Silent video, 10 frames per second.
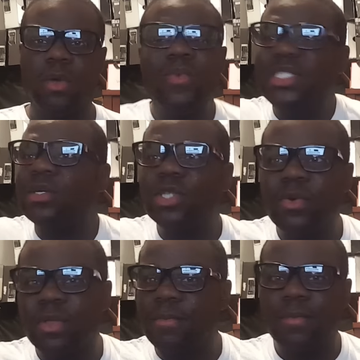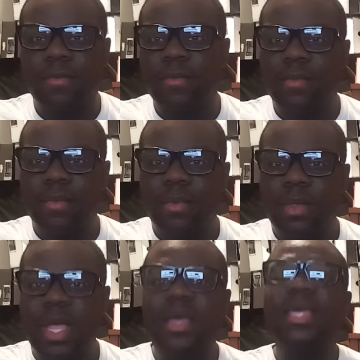What is he going to do with them?
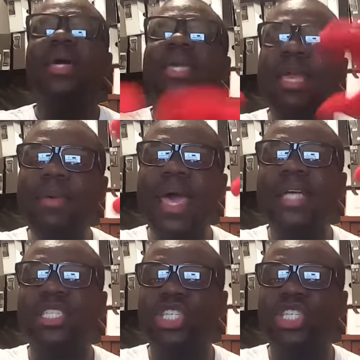Now, he could keep it as a